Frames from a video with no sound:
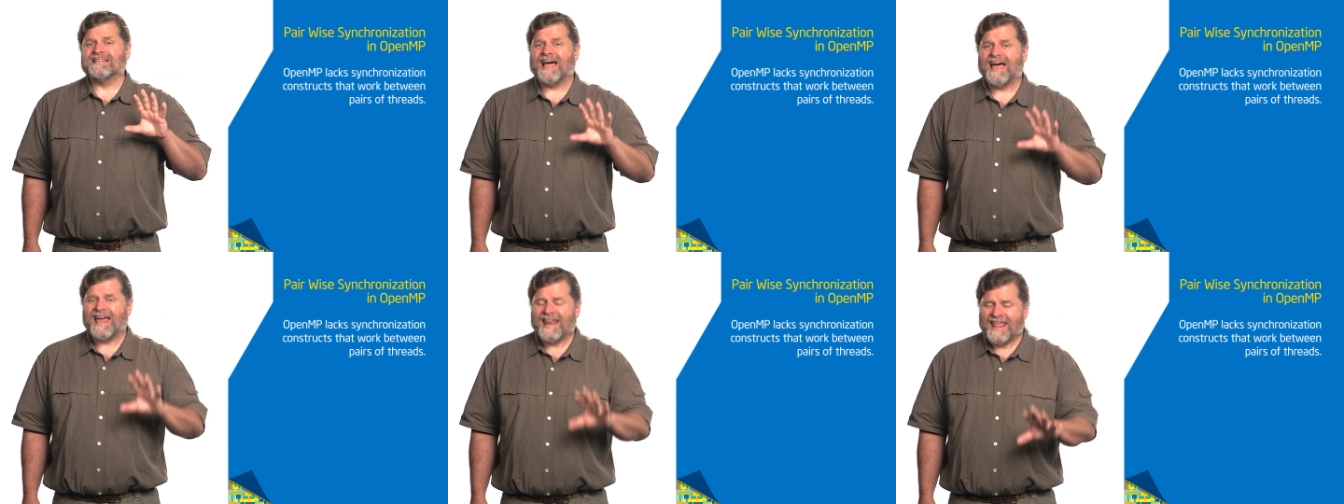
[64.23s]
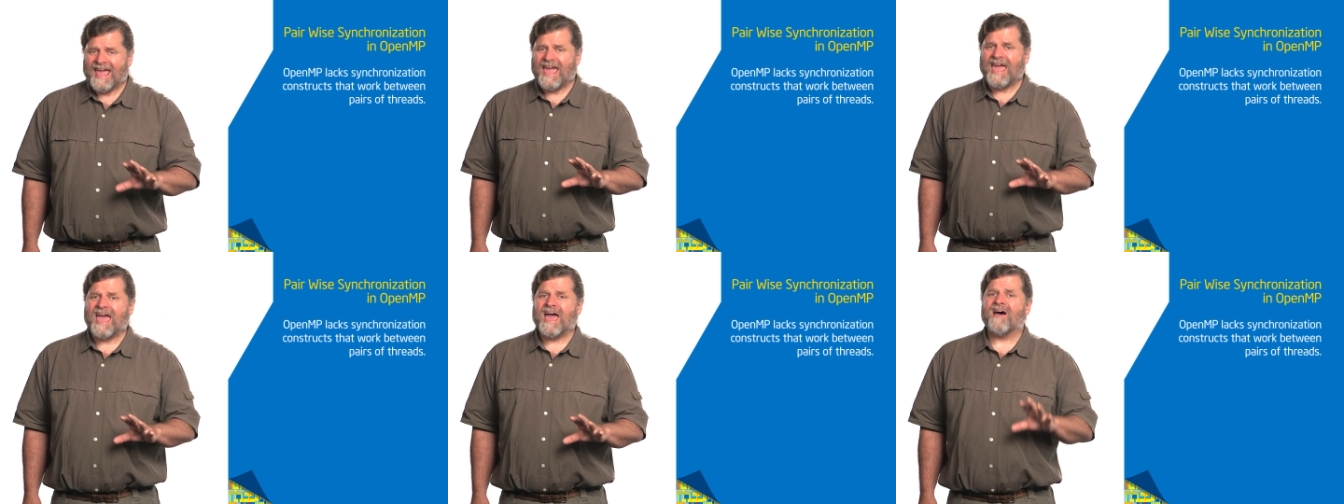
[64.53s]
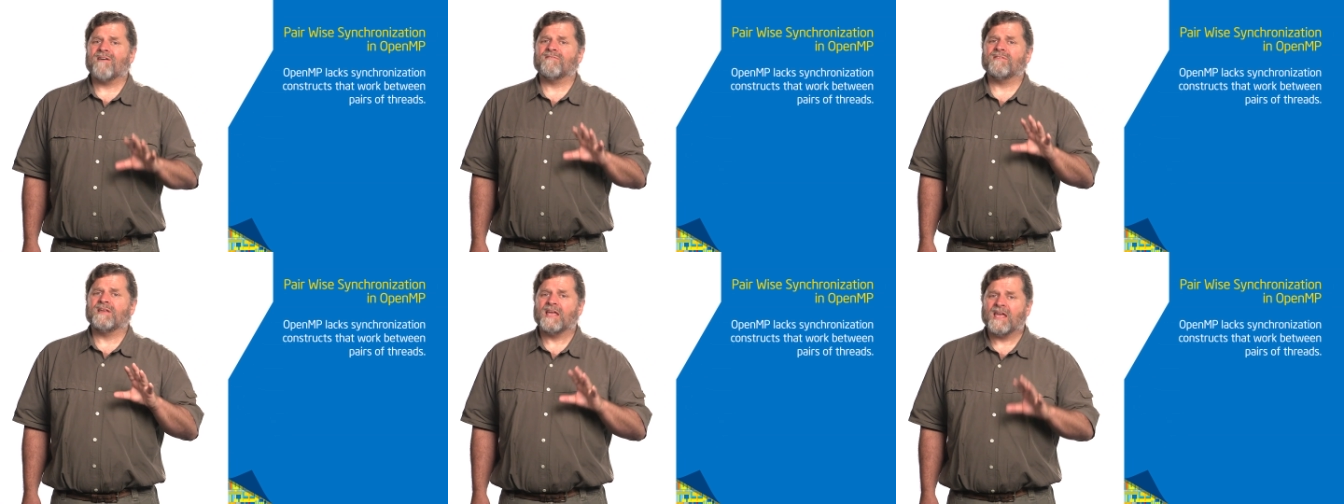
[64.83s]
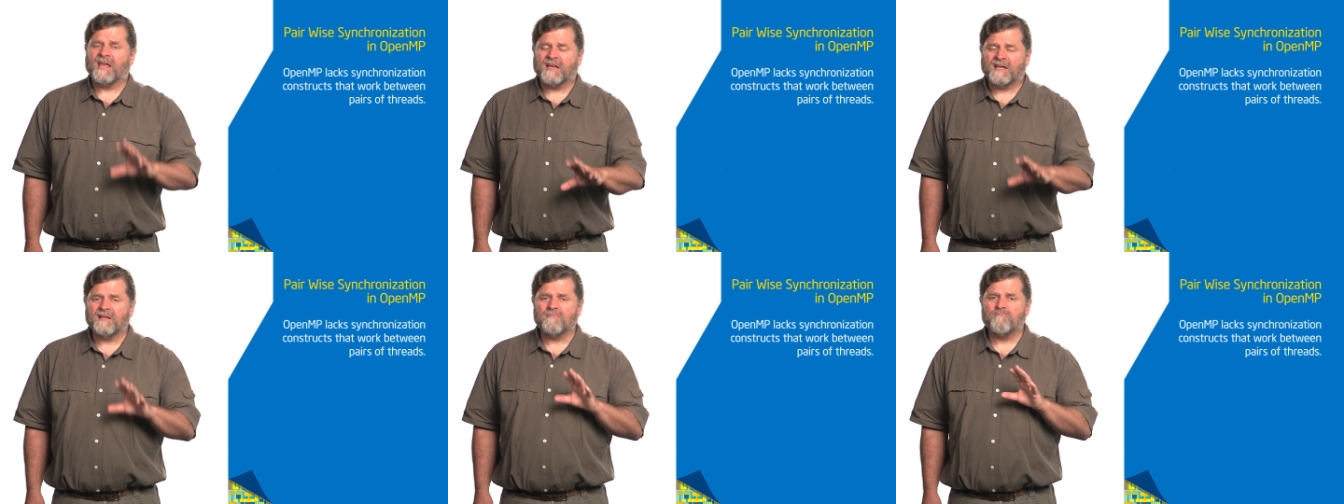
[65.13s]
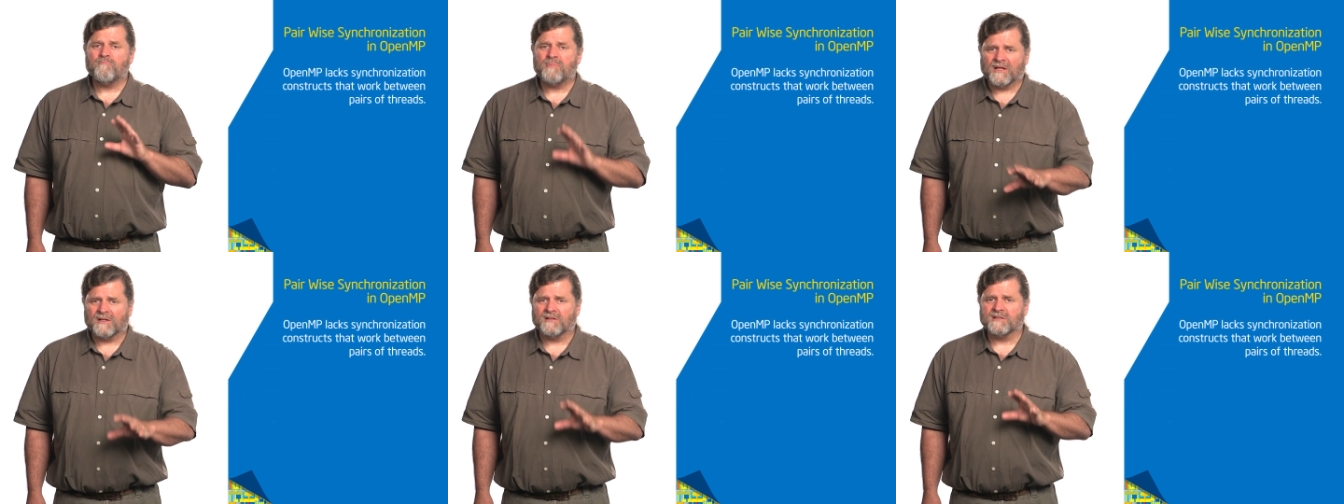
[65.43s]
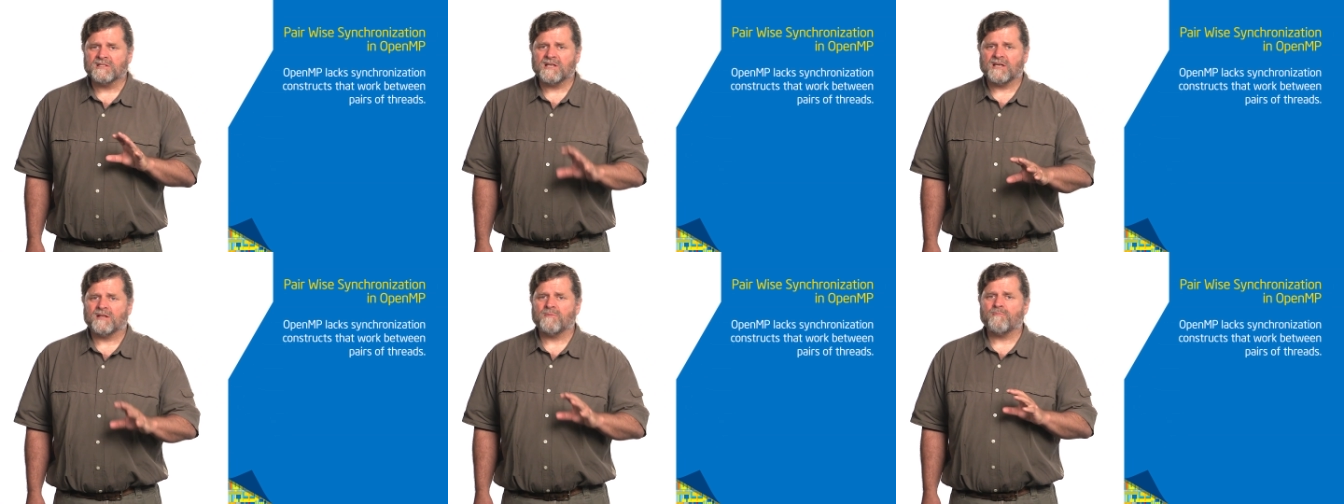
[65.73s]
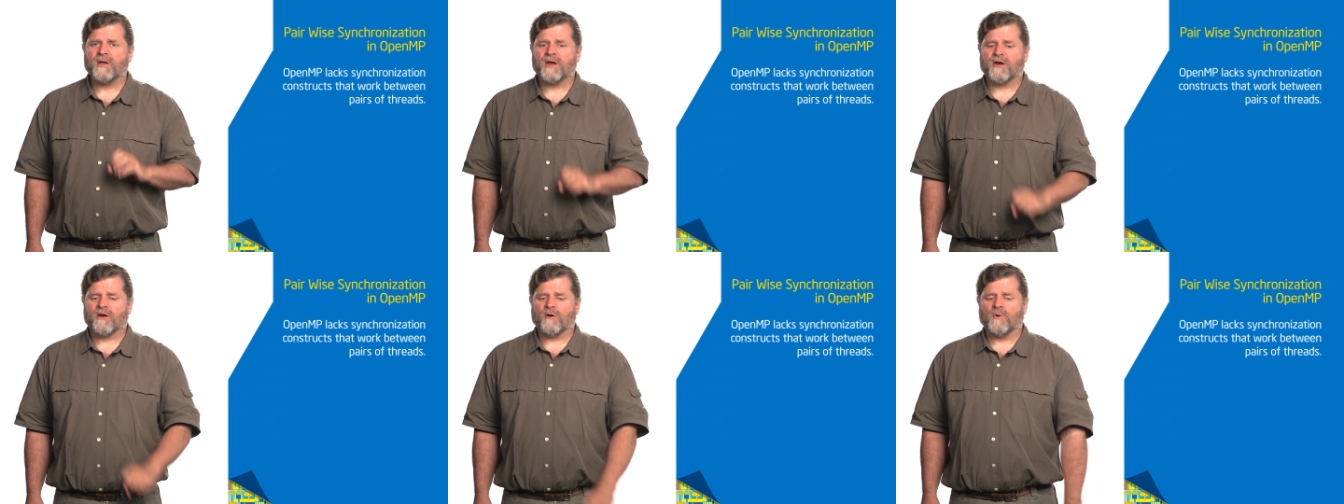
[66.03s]
not have any built-in
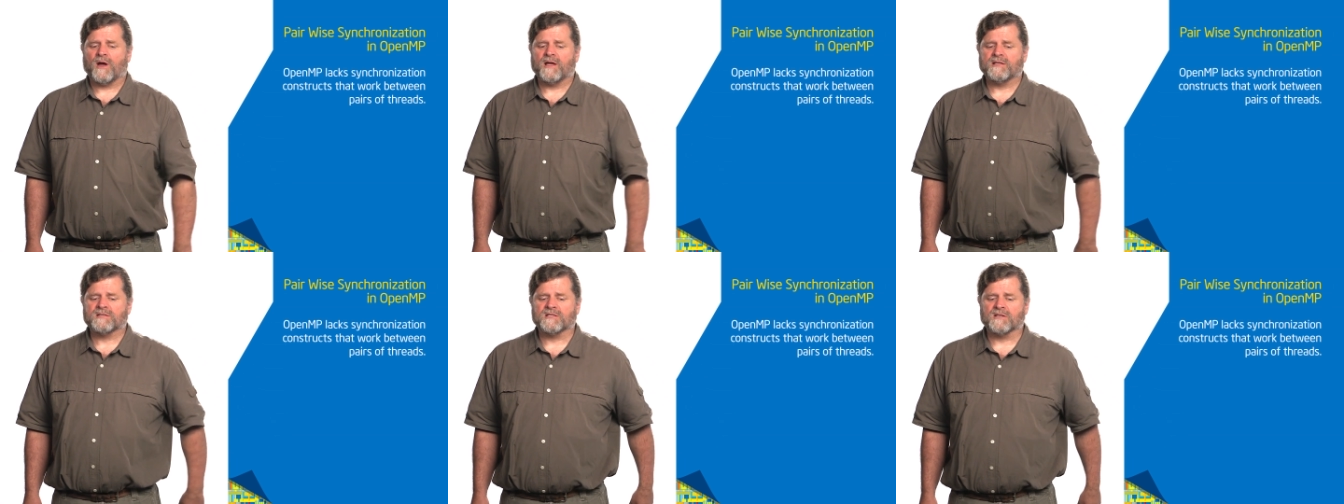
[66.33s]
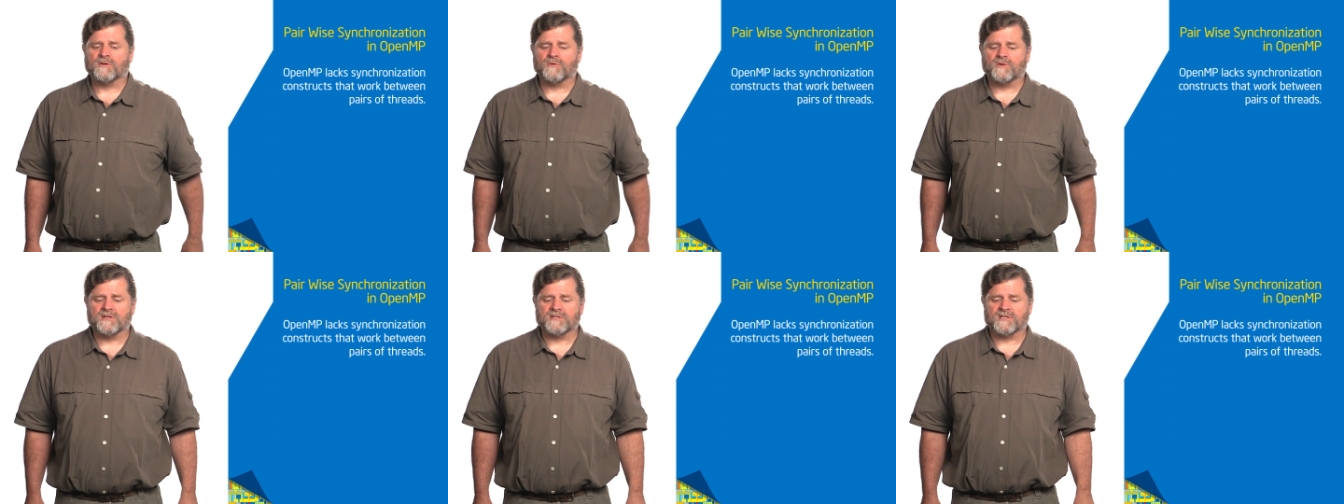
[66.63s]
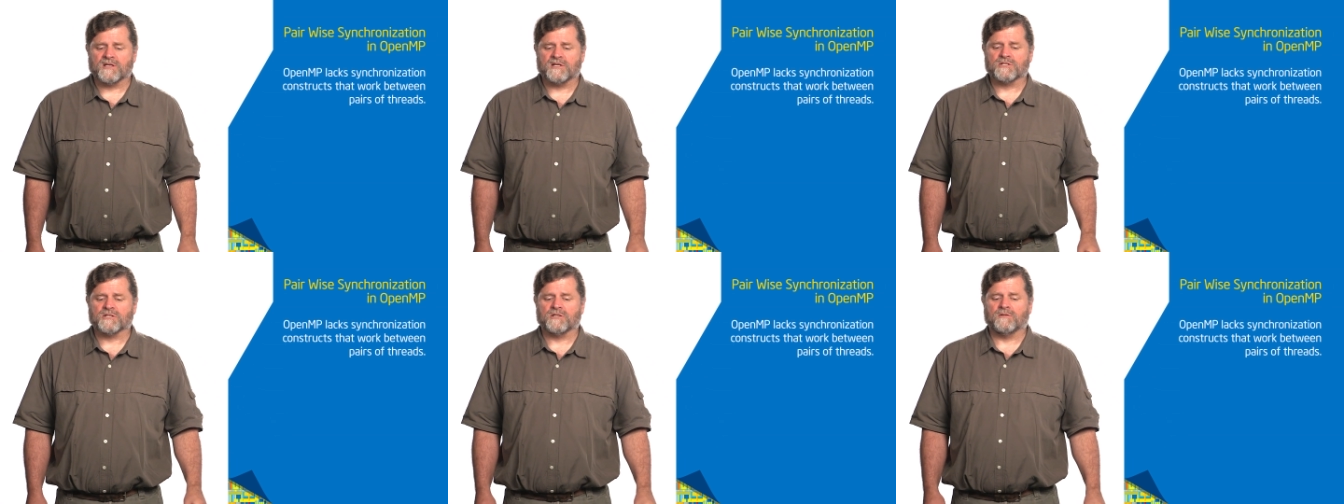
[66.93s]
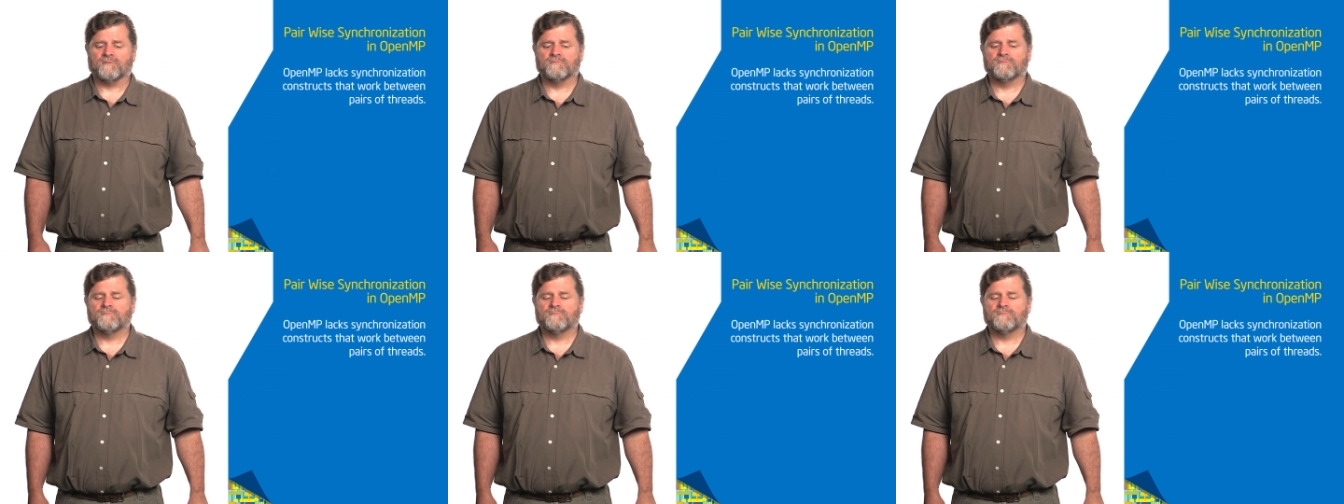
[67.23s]
pairwise synchronization.